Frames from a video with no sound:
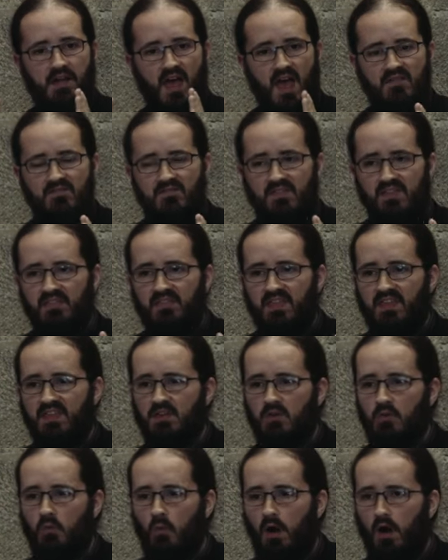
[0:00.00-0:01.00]
everything
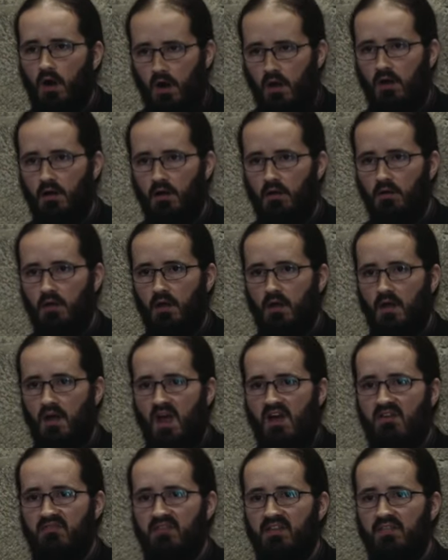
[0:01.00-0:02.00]
you are,
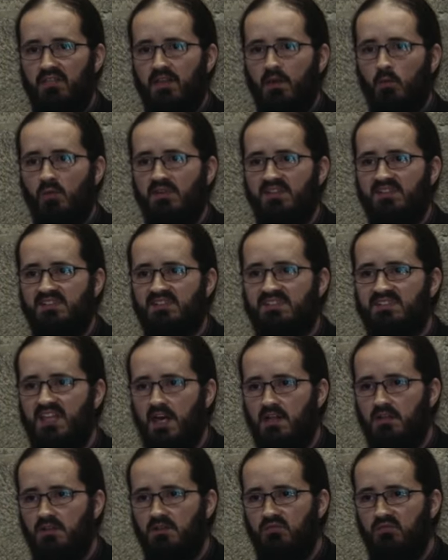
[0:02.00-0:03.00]
everything we
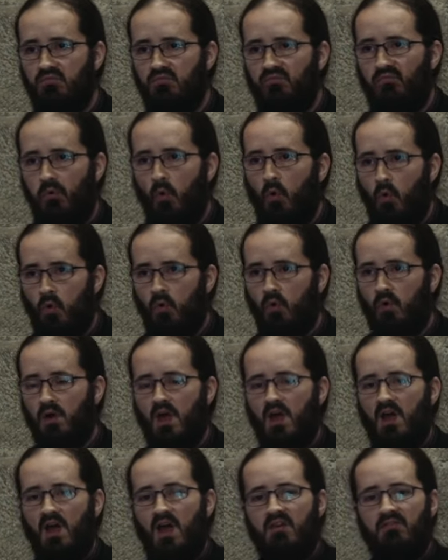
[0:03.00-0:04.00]
stand for,
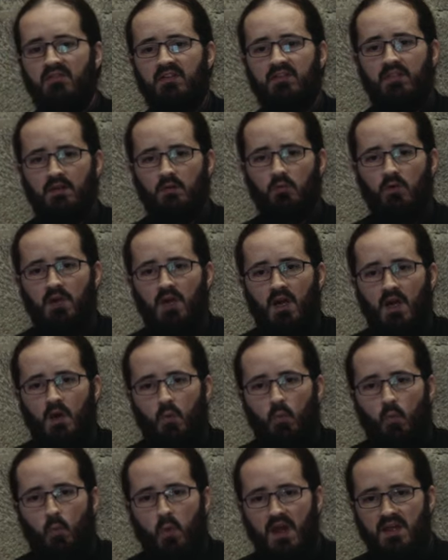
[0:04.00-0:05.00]
everything we
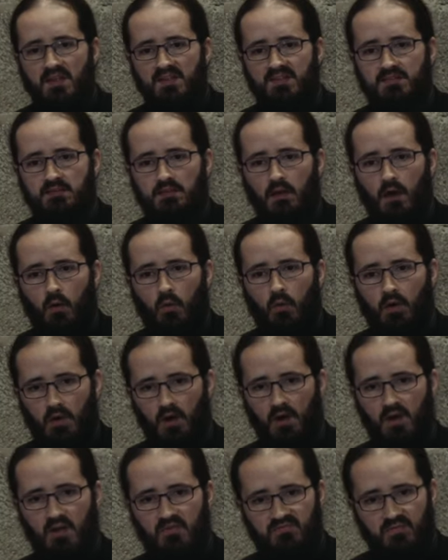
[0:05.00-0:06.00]
waste our
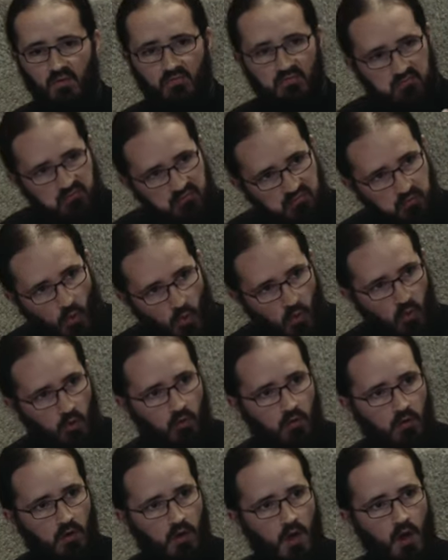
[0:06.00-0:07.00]
life for,
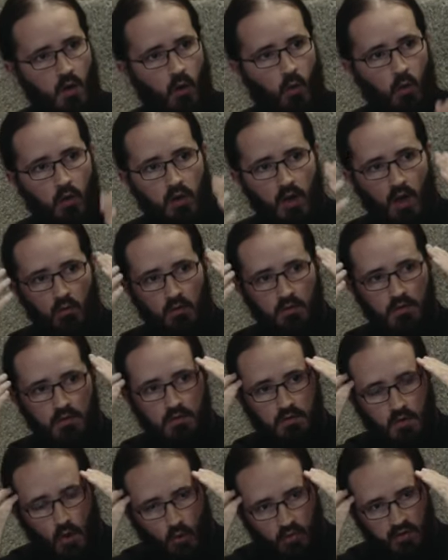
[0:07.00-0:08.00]
all our
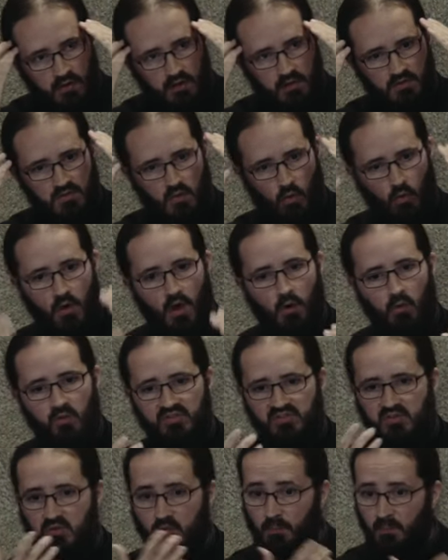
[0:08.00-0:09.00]
knowledge, all our
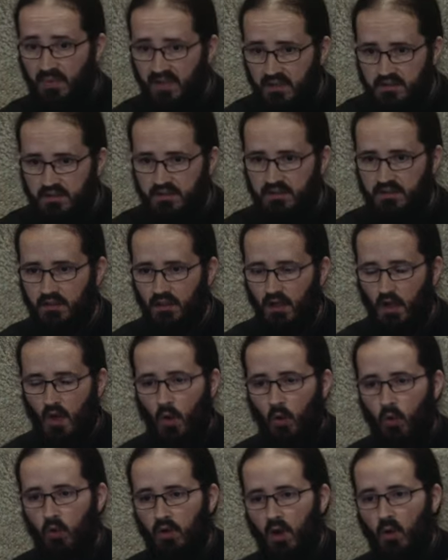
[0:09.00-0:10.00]
stupidity,
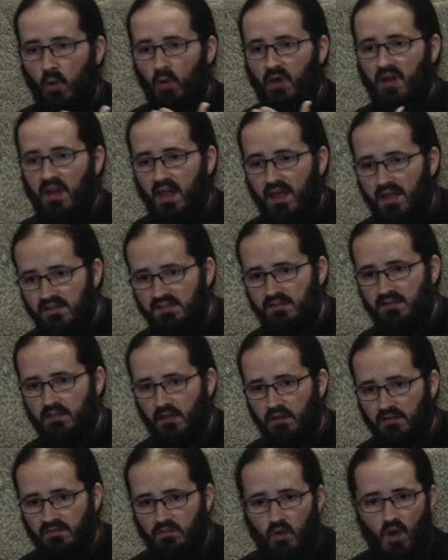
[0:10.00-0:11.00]
all our
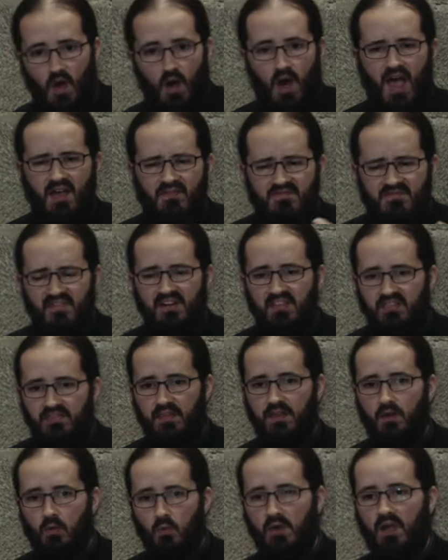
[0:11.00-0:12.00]
laziness, so
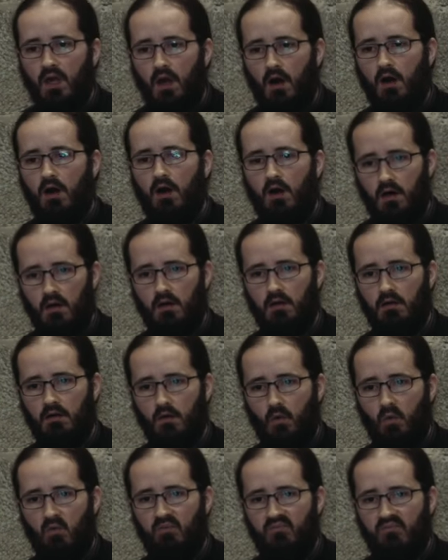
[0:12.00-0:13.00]
everything we are
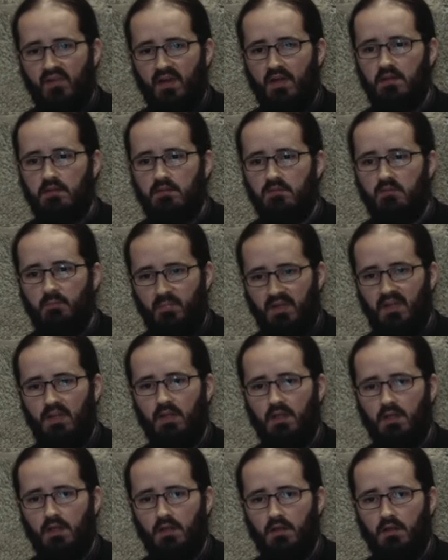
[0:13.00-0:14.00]
or fail to
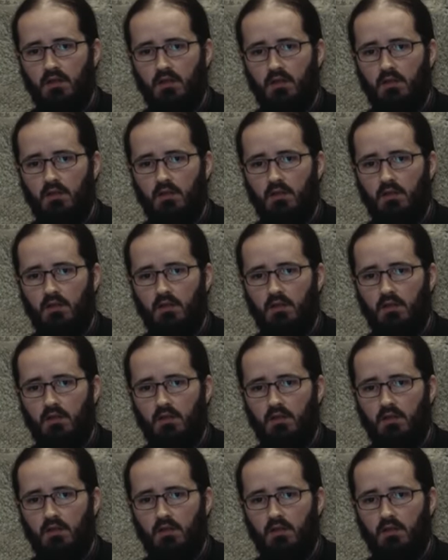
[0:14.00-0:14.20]
be,